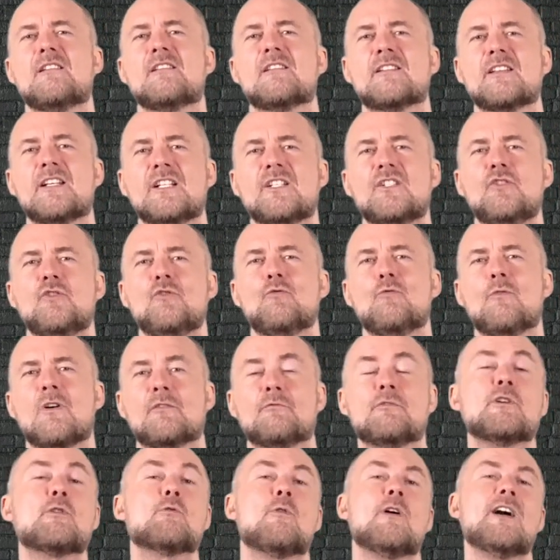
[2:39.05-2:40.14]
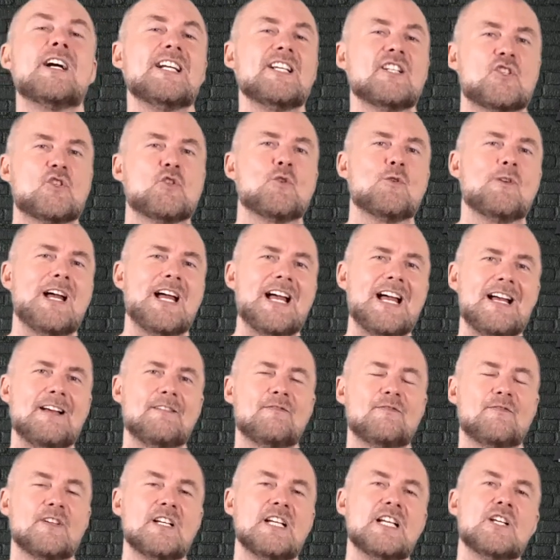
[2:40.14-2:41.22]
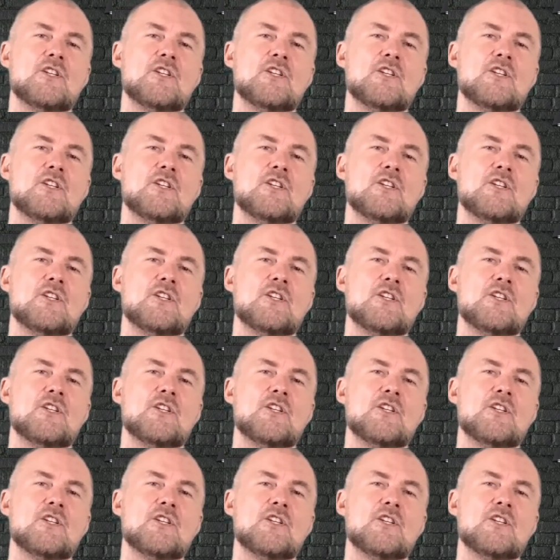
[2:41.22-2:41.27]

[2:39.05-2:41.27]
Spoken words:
set you are required to have